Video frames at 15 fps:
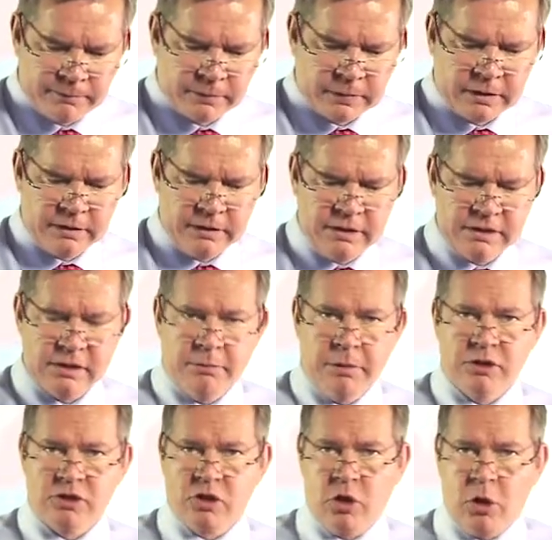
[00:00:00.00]
is the
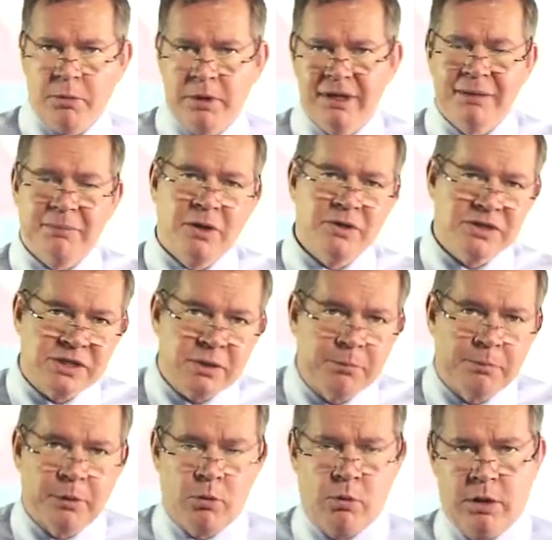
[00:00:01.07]
most common and most
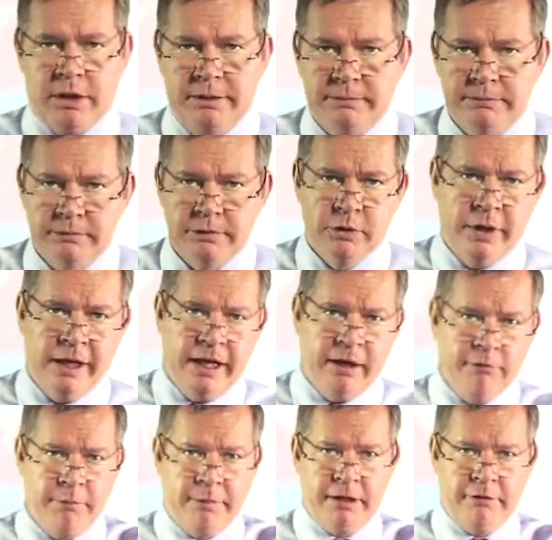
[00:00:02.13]
simple one. You have a
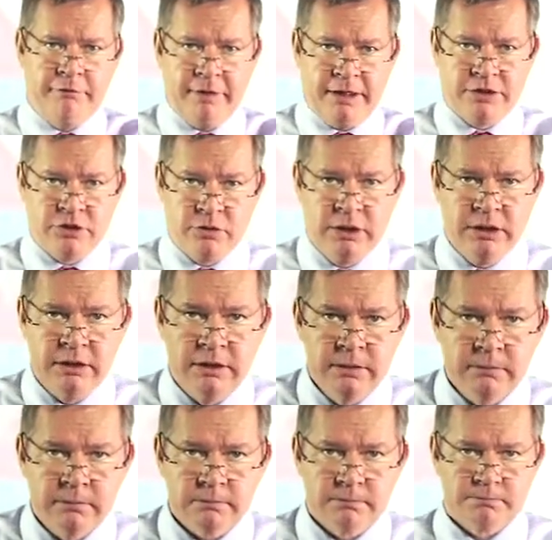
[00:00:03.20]
manufacturer
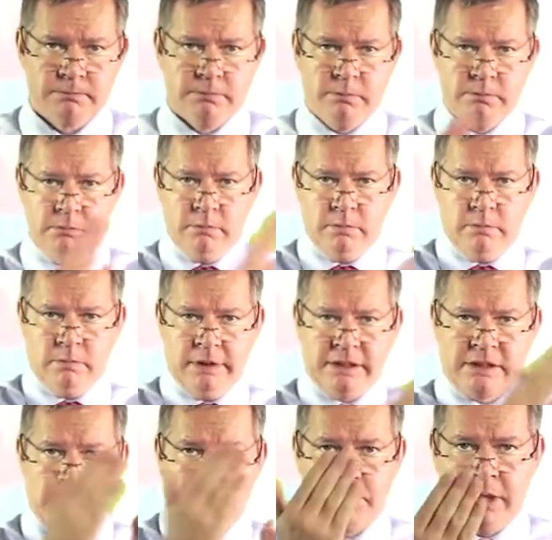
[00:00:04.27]
that
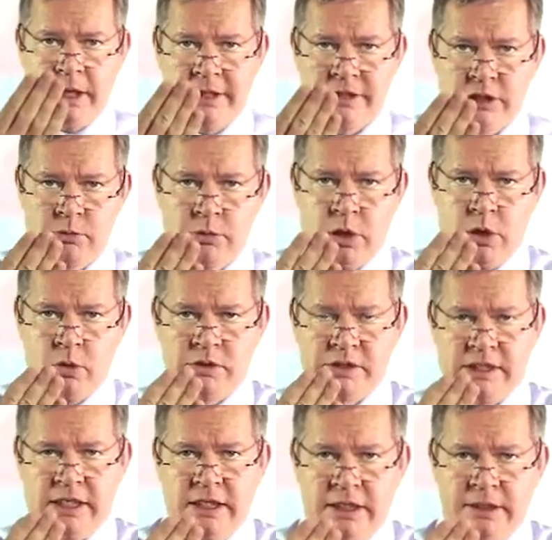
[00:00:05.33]
supplies to a
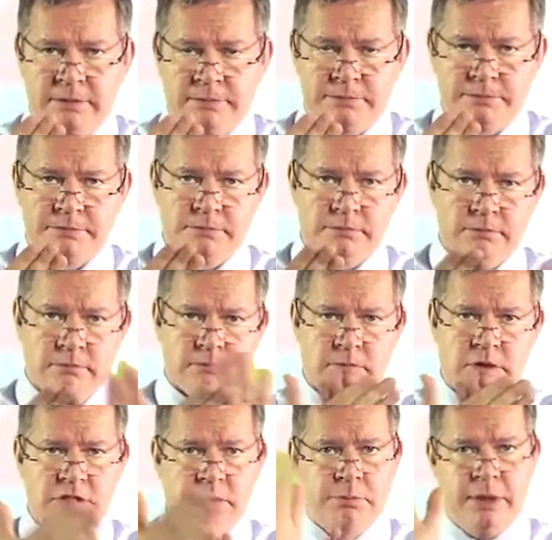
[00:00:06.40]
wholesaler.
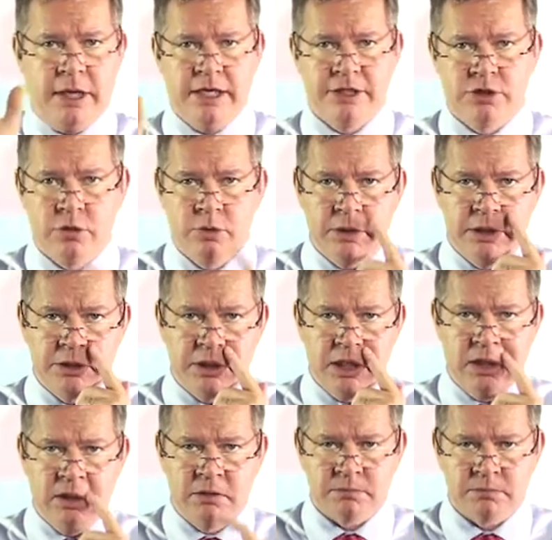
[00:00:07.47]
It supplies to retail,